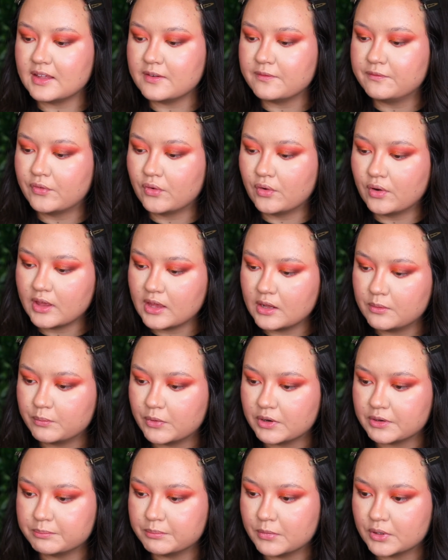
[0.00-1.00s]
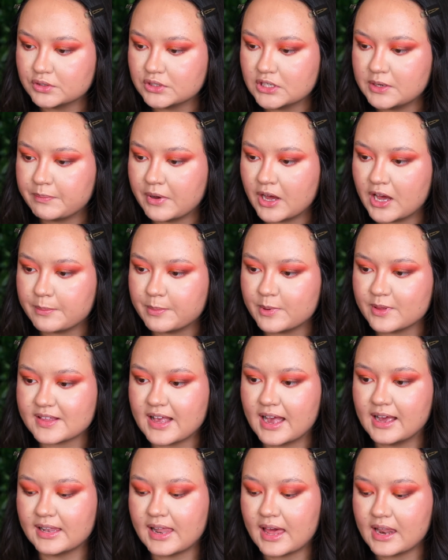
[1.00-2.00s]
the 4-in-1 multi-purpose
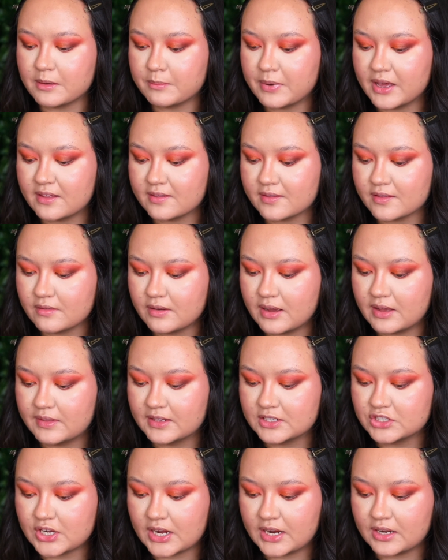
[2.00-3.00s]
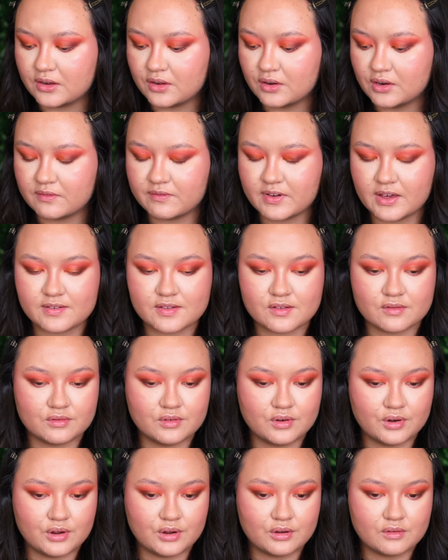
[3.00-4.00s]
eyeliner pencil in the shade Universal
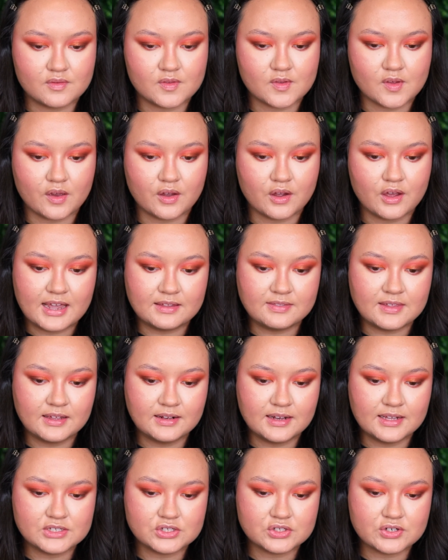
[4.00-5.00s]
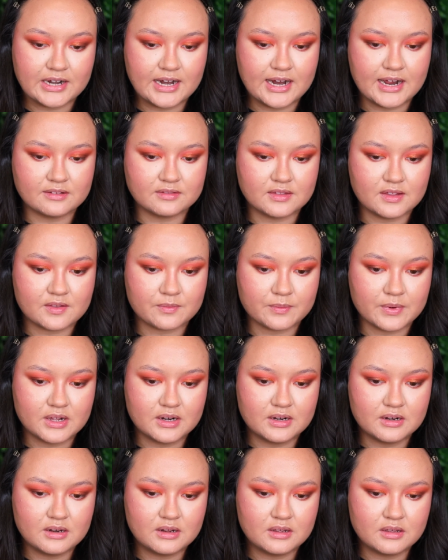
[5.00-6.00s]
Nude. So I think let's try out this
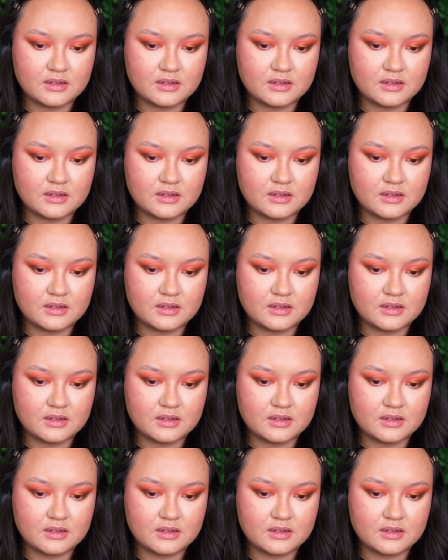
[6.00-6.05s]
one.